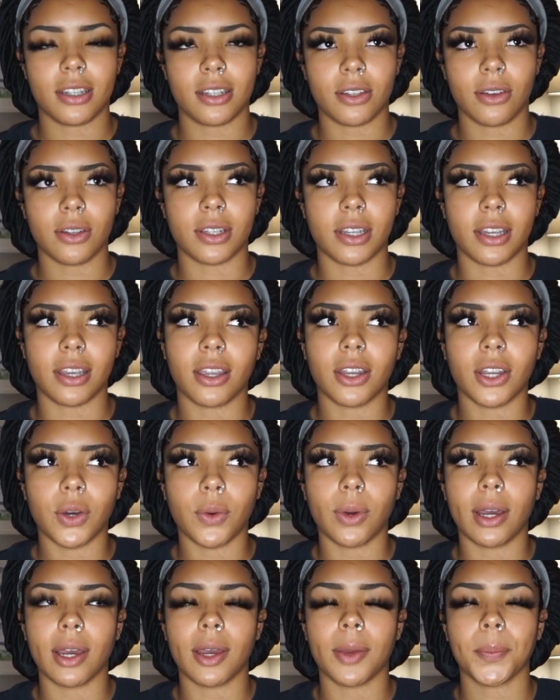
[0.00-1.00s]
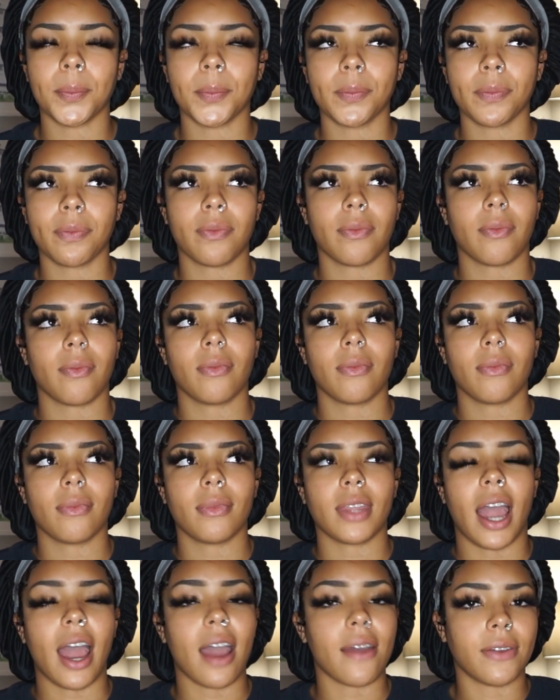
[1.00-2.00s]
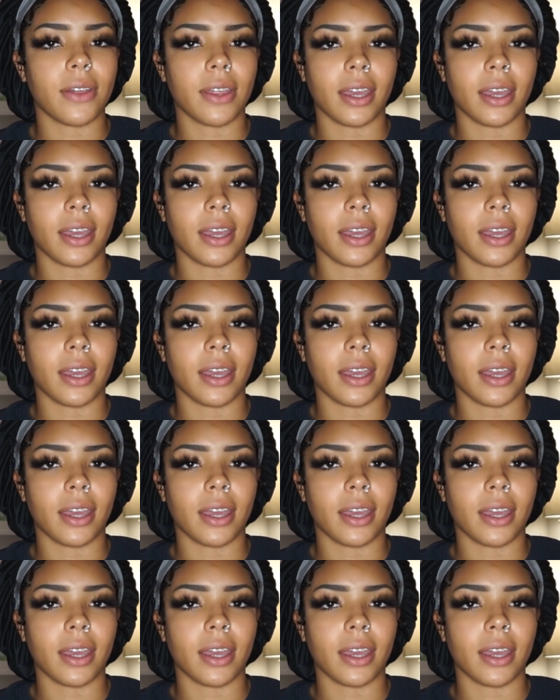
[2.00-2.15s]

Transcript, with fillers: So I was like, you know what? I feel